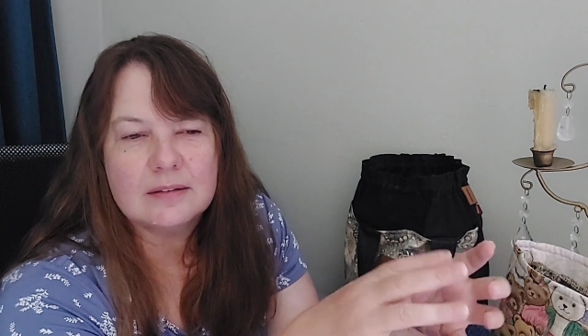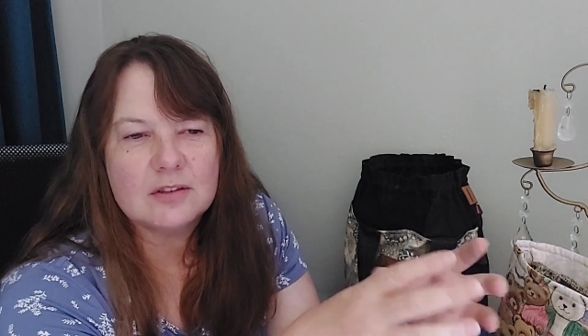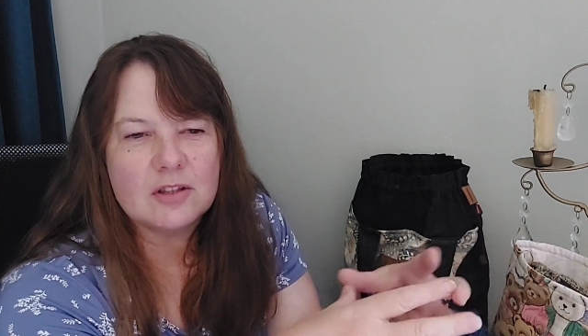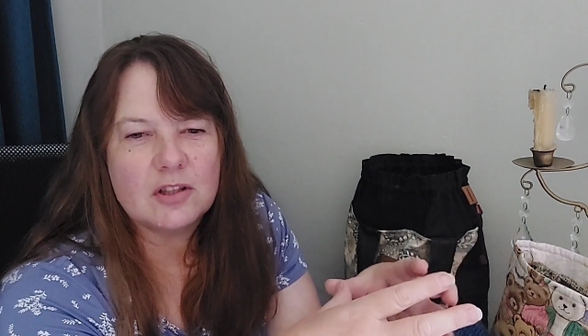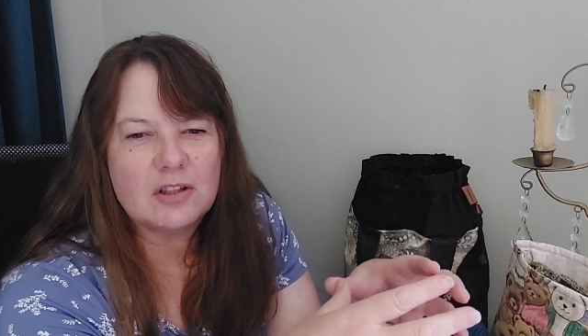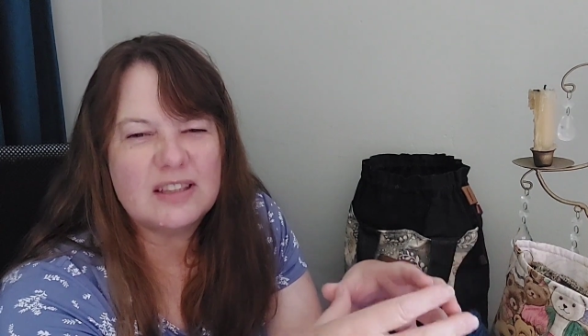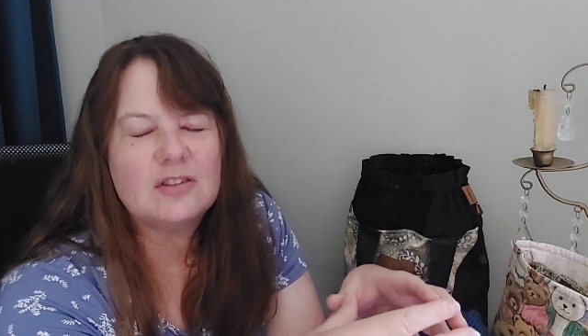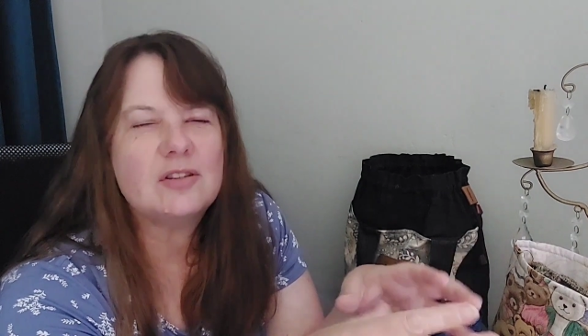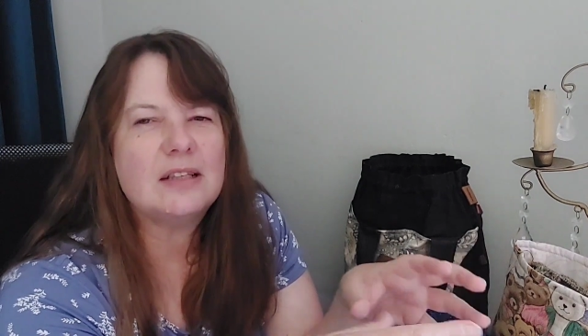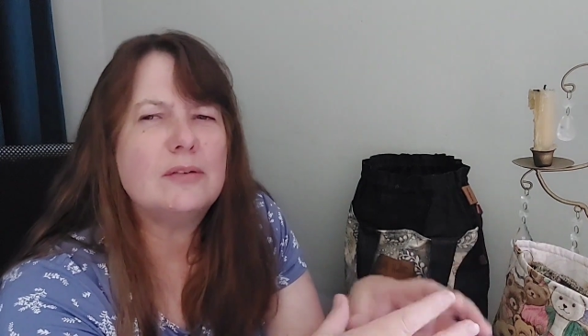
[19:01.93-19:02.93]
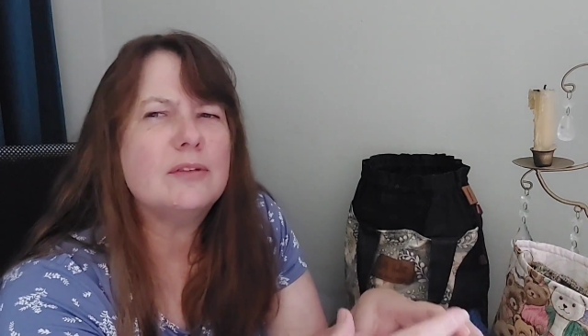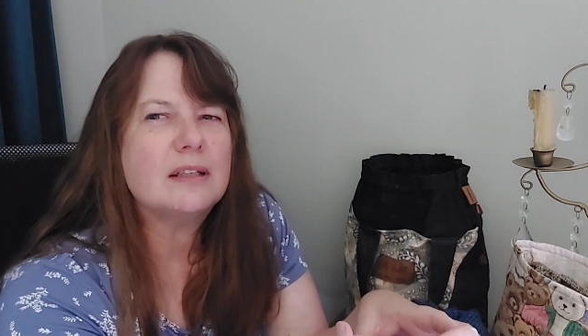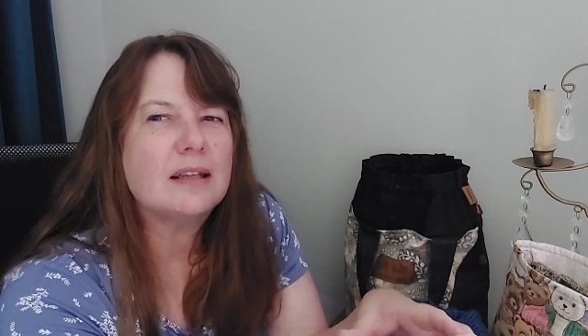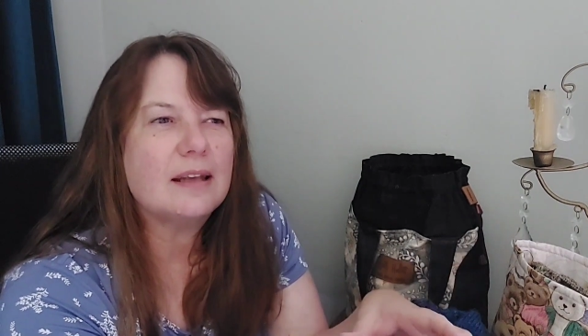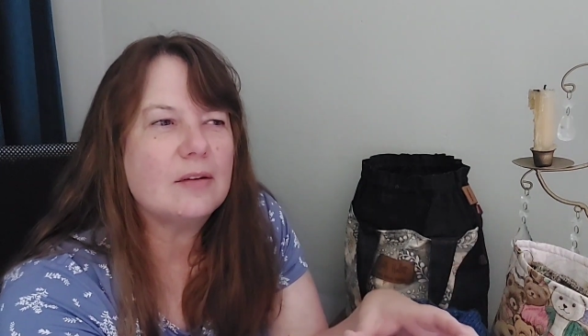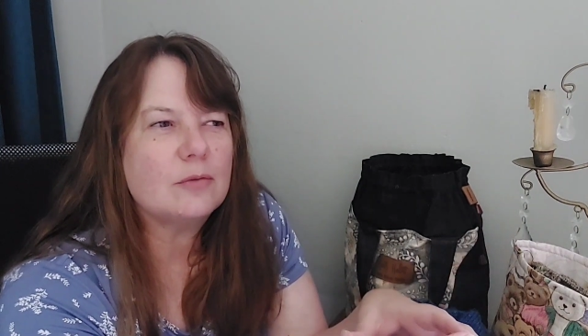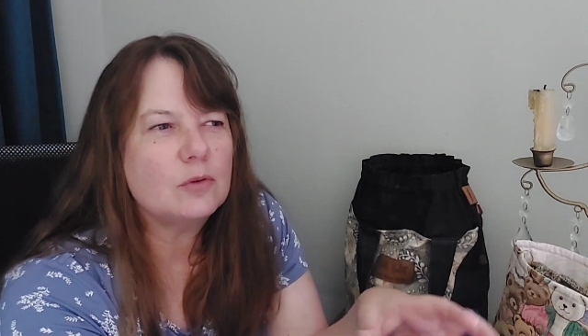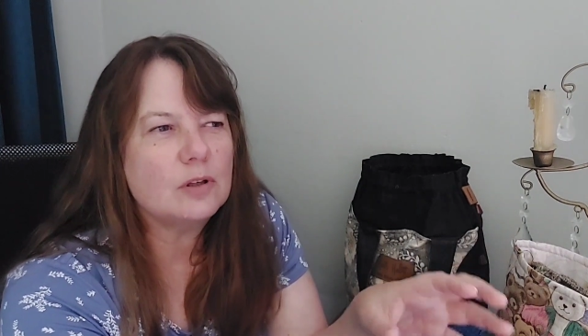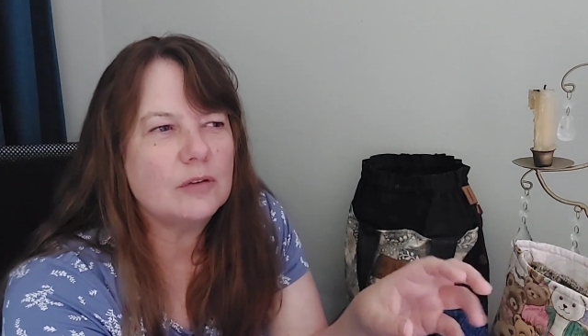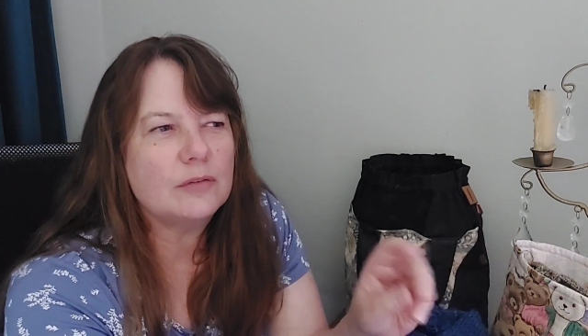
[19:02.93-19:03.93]
So you need to leave it there
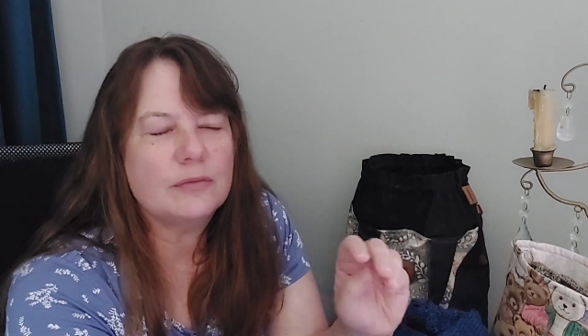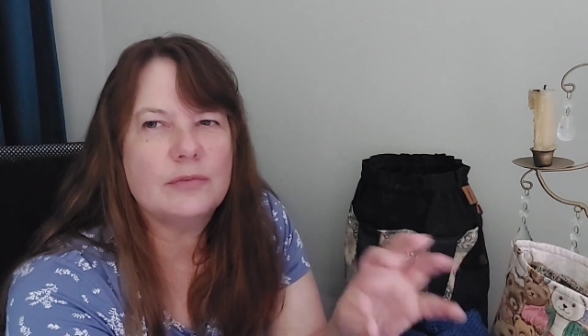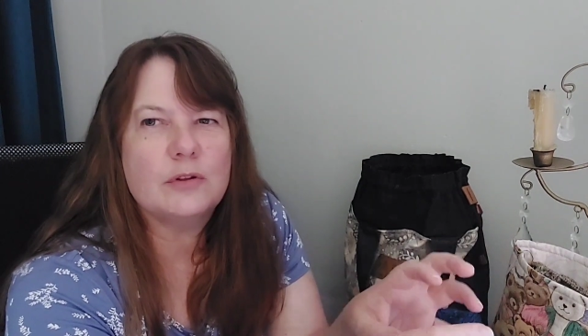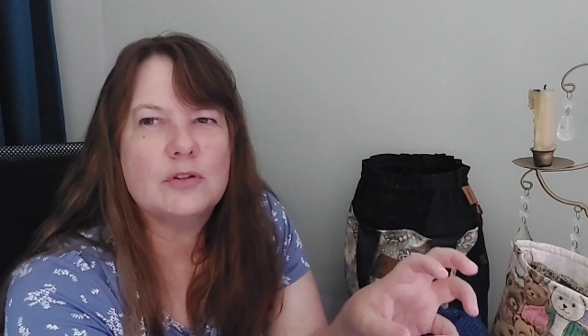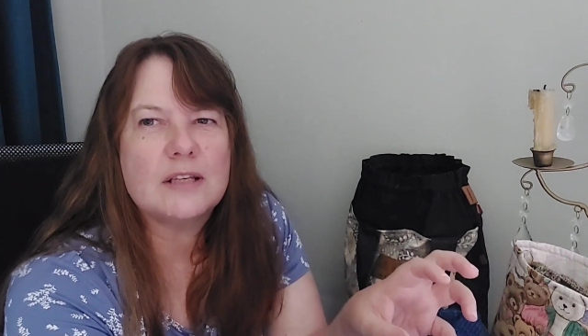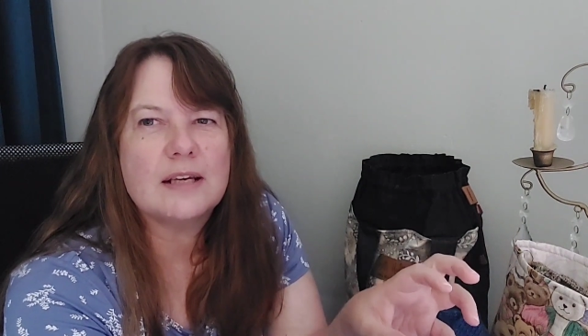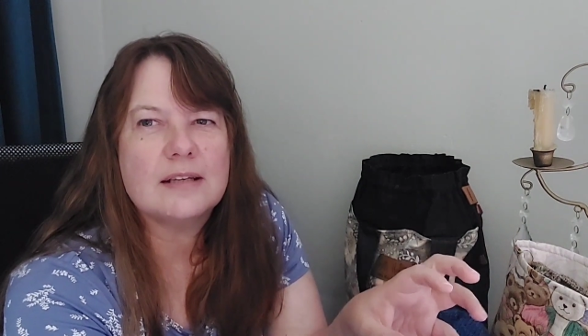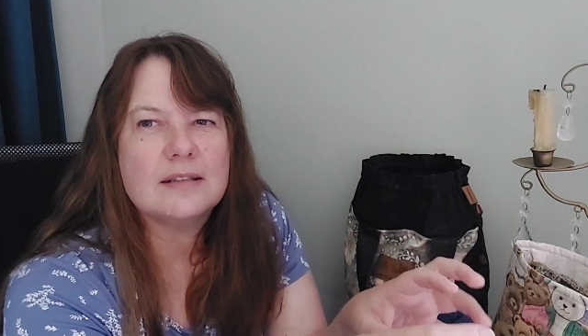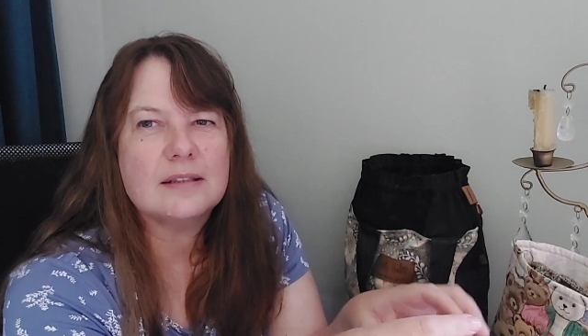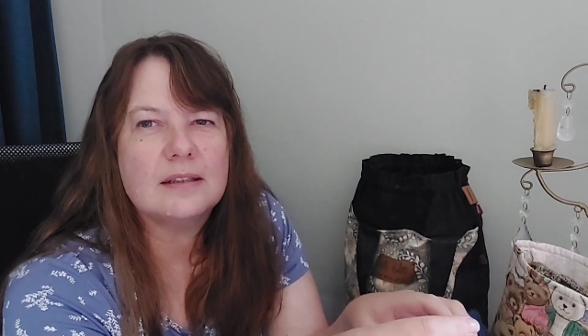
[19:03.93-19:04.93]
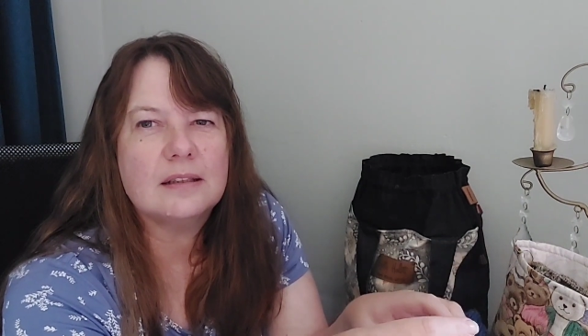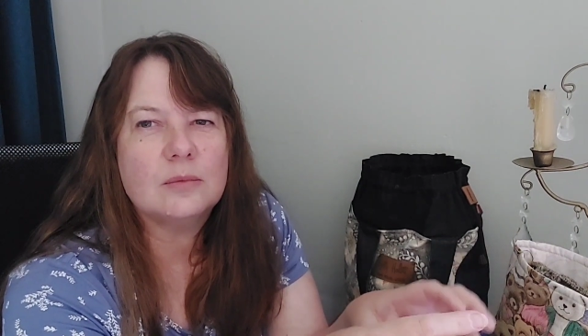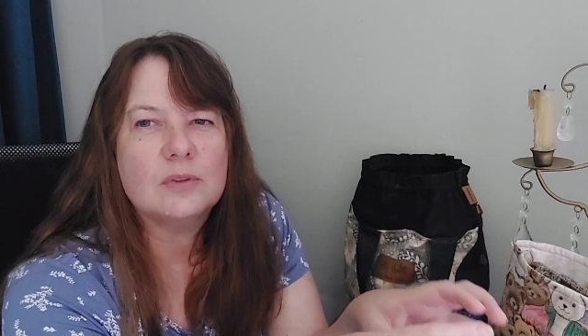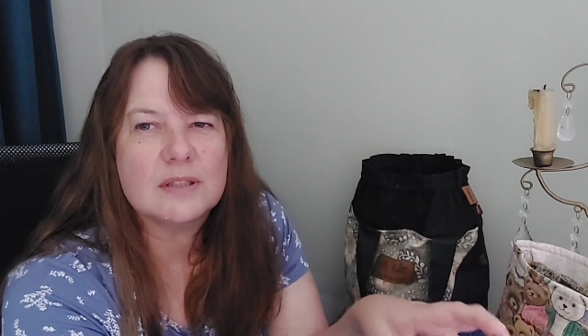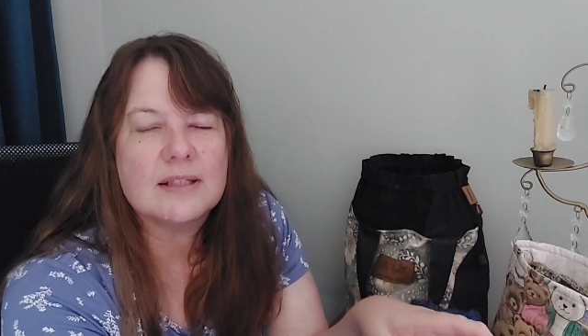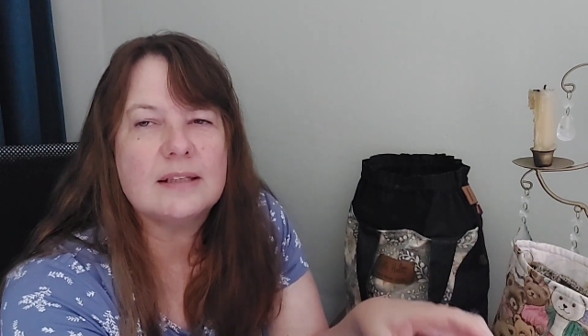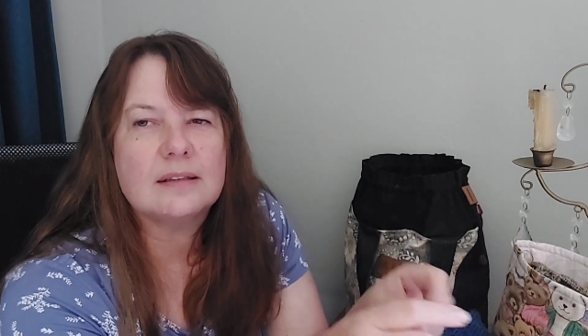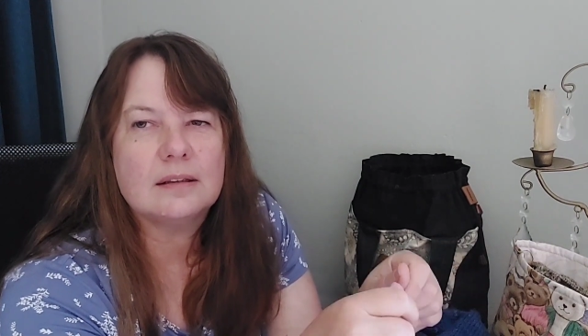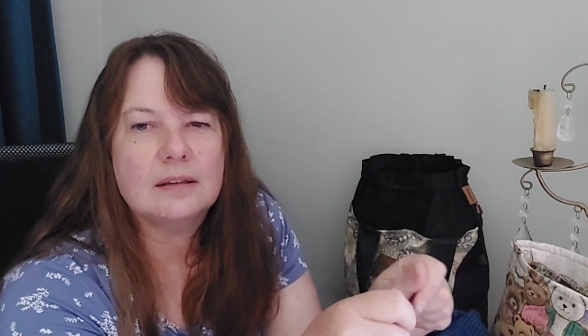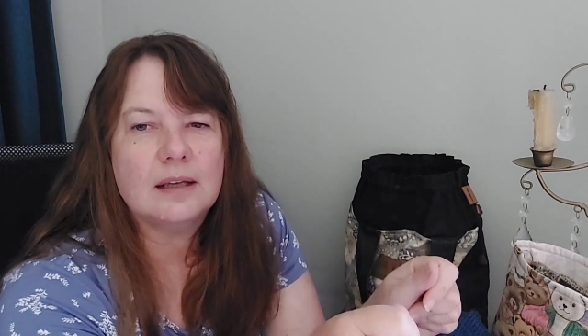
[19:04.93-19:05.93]
for a few days and it will
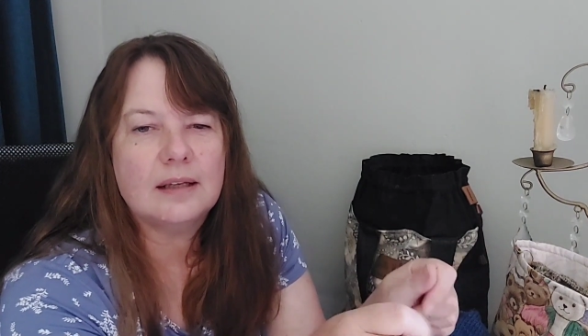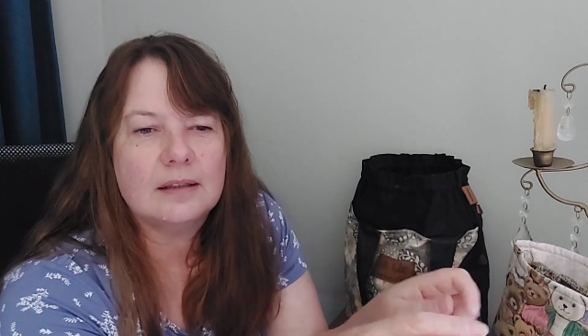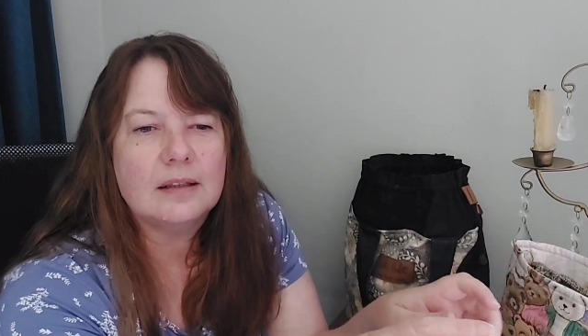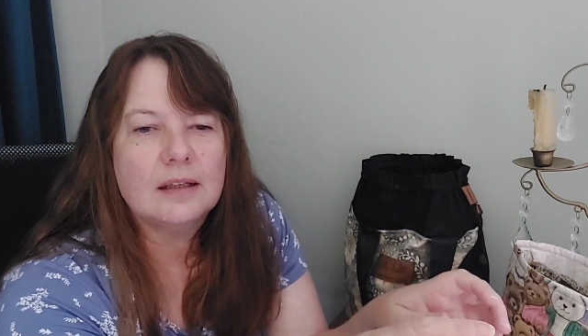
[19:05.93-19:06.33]
settle and